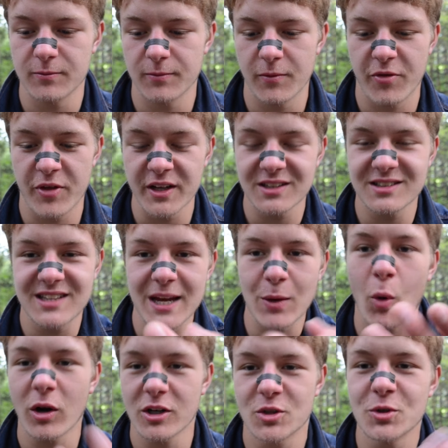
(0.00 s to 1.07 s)
things they
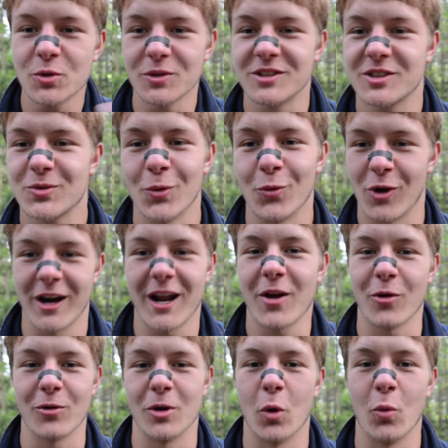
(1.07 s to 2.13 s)
want to do in school, right? I
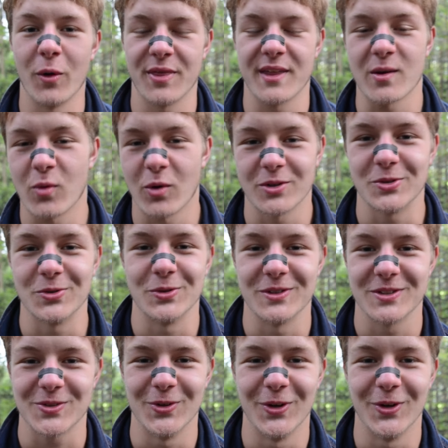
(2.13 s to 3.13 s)
don't know what they want to do in school.